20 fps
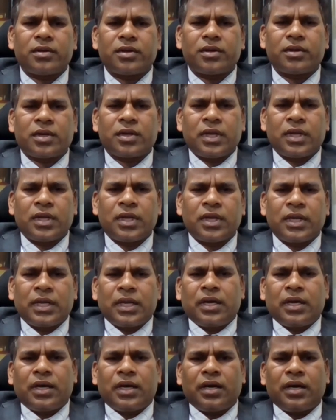our
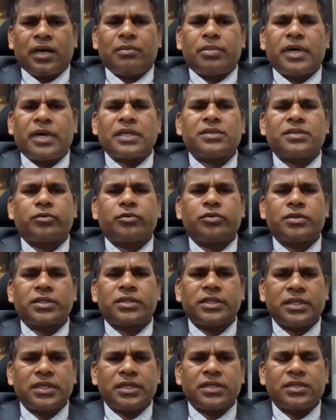
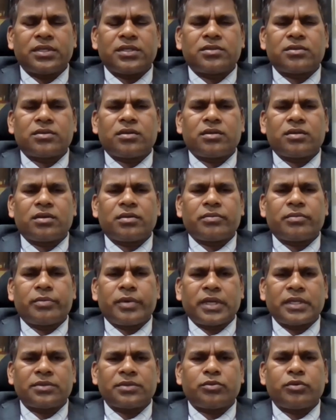passport seekers or
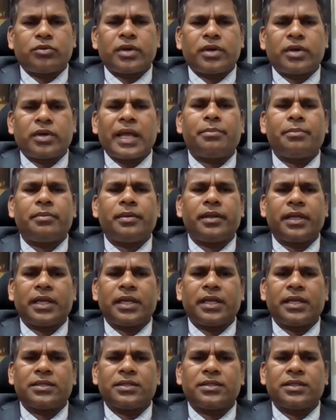passport
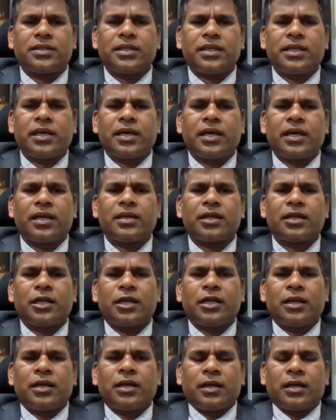applicants, they are